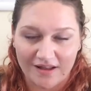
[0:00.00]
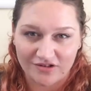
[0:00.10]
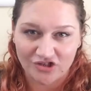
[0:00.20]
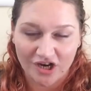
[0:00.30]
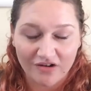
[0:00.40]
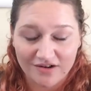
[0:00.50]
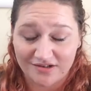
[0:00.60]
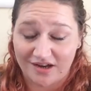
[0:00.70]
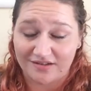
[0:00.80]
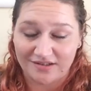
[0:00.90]
and
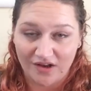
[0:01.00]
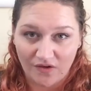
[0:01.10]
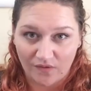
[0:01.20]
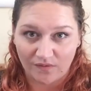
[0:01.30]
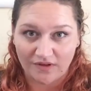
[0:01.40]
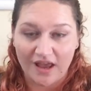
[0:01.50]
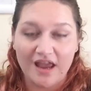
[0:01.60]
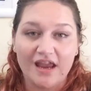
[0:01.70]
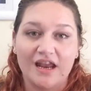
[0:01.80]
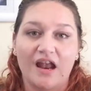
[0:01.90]
cherish ourselves
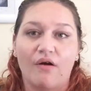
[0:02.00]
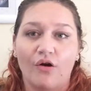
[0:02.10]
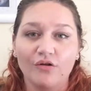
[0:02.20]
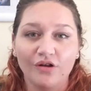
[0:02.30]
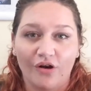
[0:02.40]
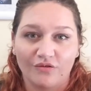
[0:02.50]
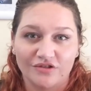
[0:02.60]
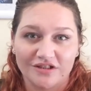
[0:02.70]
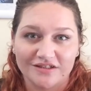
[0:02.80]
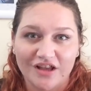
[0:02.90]
in our own
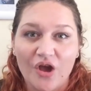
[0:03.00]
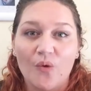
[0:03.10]
cultures,